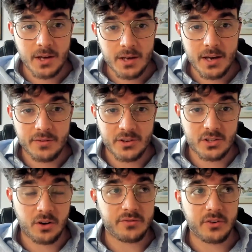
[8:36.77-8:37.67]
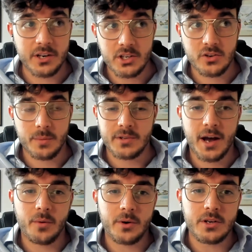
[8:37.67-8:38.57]
if it's not fully stripped
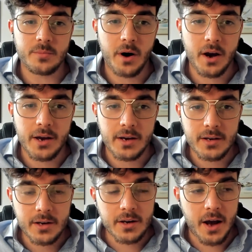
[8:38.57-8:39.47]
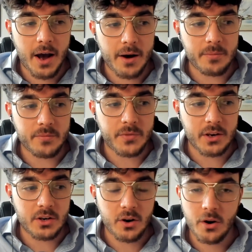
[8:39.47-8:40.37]
out when you buy it,
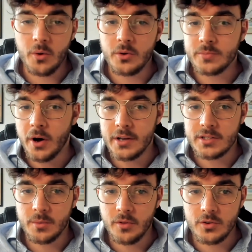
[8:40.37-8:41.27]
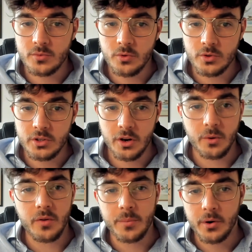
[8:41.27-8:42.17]
then you don't know what's behind some of those walls. You don't
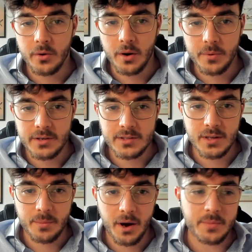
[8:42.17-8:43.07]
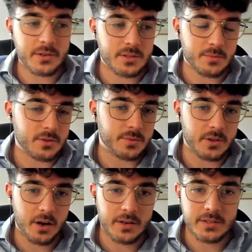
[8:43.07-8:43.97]
know what the build up is. There might be some
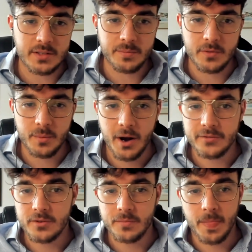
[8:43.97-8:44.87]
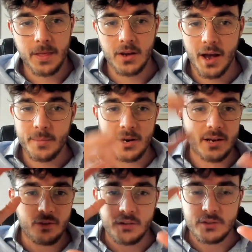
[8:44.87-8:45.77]
subsidence that you might have to, your
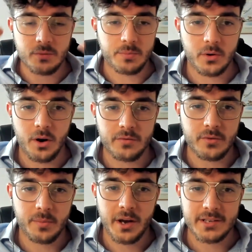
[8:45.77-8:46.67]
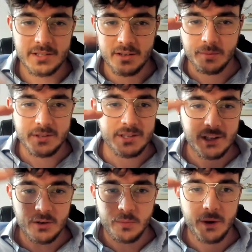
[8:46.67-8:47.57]
M&E runs could be all over the place. There could be
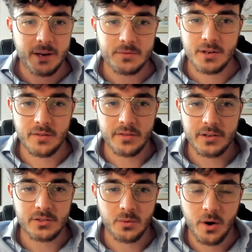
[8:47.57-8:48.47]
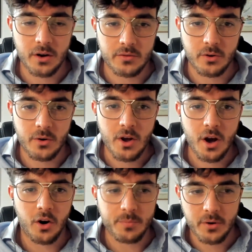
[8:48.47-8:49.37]
steel beams and other things to work through.
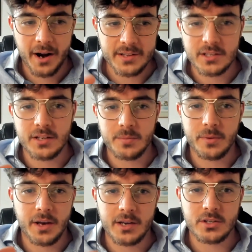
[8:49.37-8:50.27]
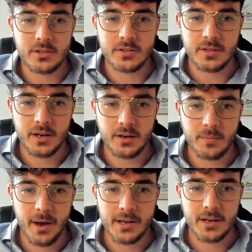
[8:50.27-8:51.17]
A lot of practical implications that
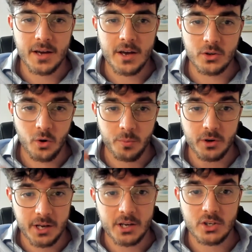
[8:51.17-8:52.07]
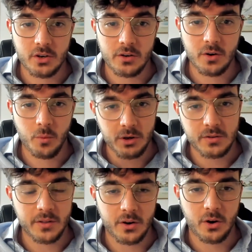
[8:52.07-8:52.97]
can make your prediction on what you
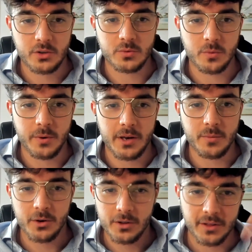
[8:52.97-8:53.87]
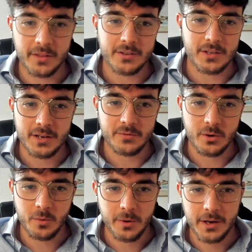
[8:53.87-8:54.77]
think the cost will be and what you think the
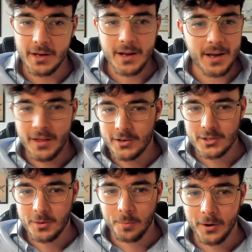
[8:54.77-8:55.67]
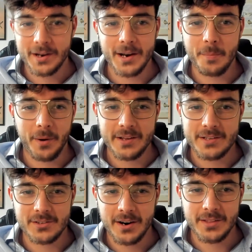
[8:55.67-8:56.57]
delivery will be, and they just completely
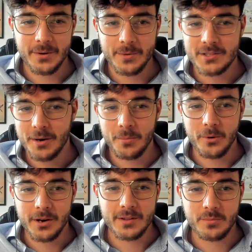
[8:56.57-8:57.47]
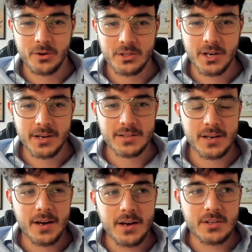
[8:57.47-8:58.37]
obliterate them at some point in the
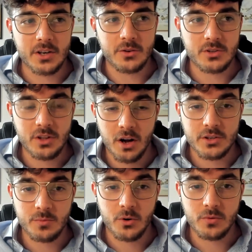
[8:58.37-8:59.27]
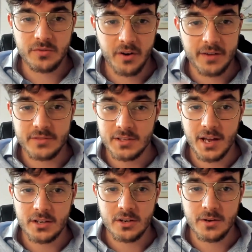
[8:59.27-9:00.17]
project. So start small, 5 to
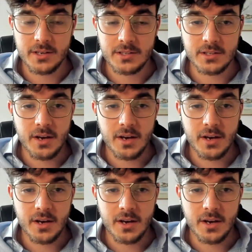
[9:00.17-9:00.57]
10 units.